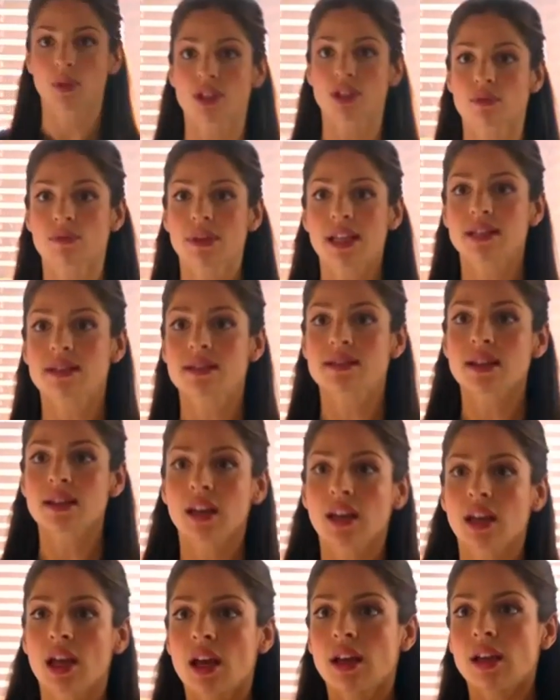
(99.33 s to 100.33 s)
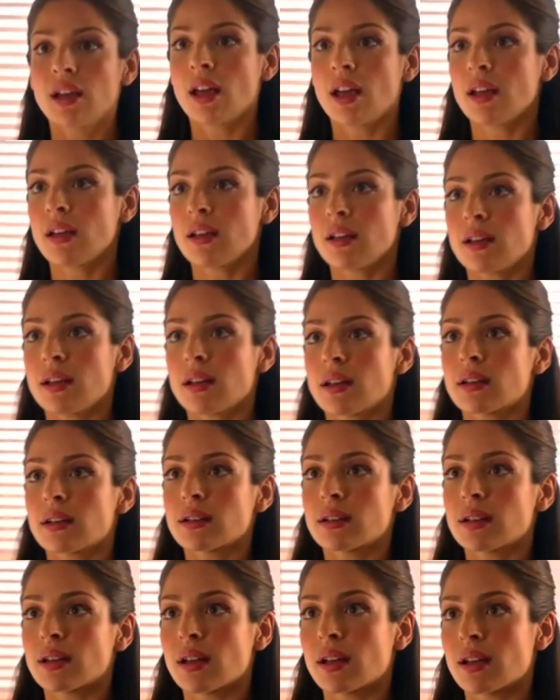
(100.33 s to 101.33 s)
which means
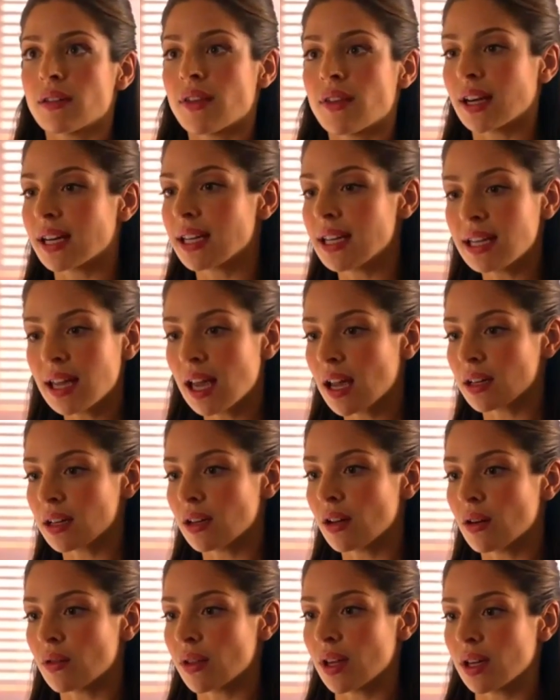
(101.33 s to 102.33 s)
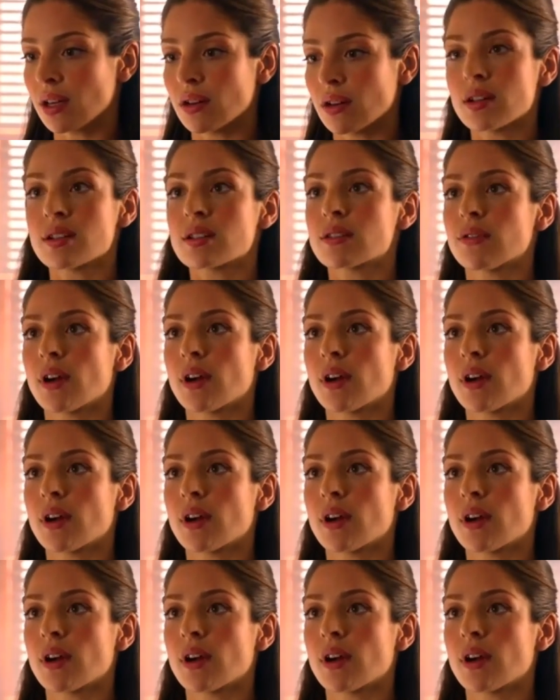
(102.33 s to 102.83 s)
that he can't know that you're his